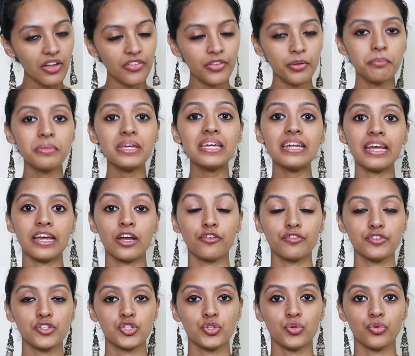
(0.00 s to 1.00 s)
the meaning
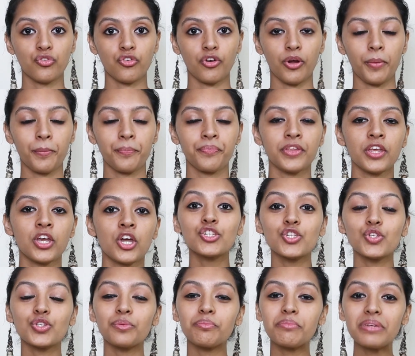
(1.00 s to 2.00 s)
of the sutra.
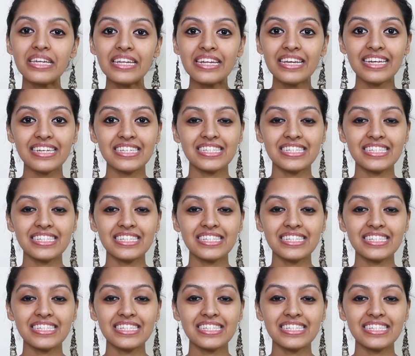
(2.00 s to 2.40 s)
So the meaning